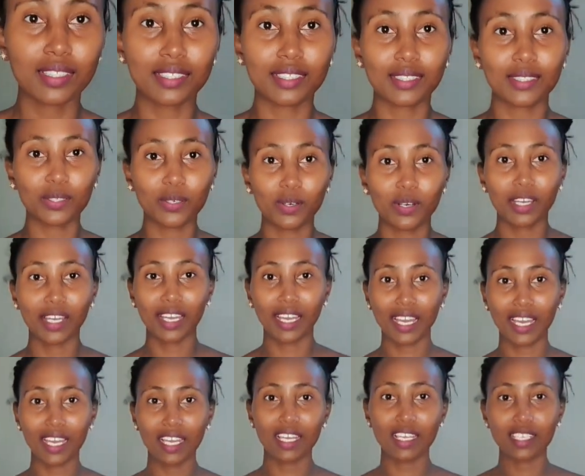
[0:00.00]
So
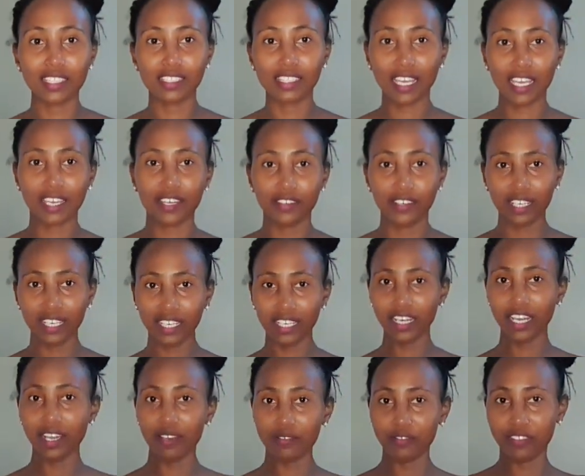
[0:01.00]
guys, I really
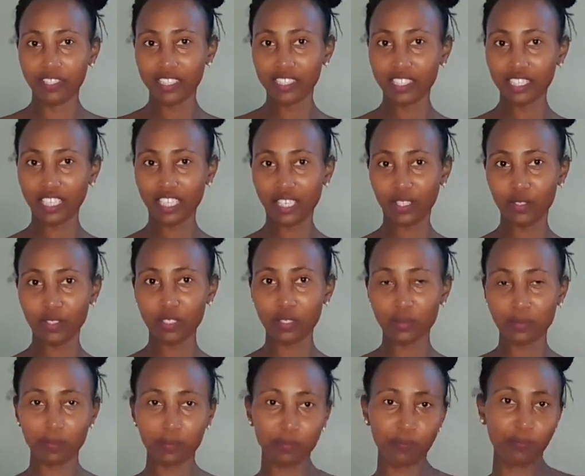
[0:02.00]
love this cute
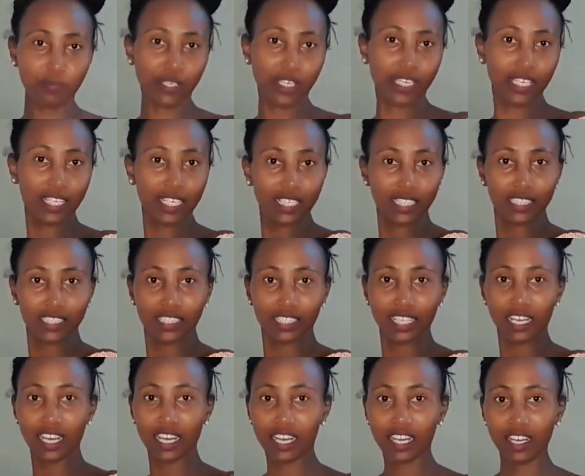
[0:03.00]
piece.
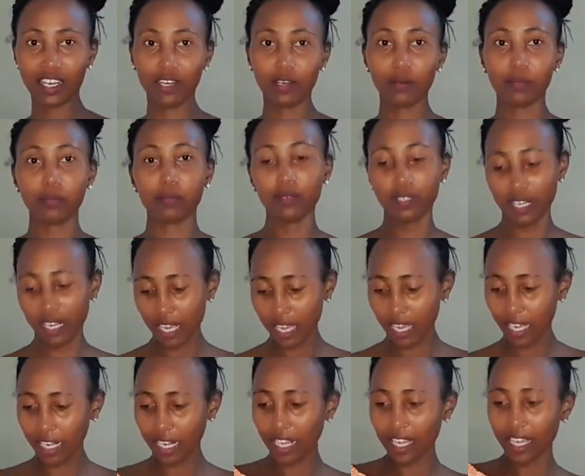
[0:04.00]
I
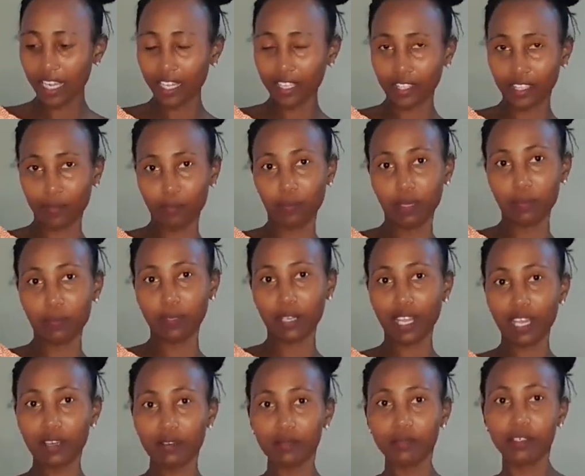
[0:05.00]
like the
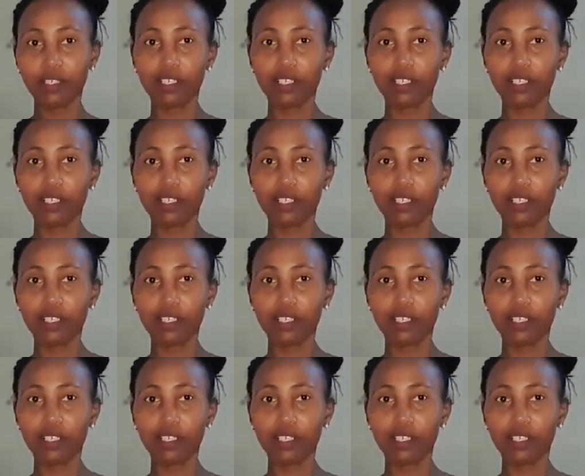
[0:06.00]
peplum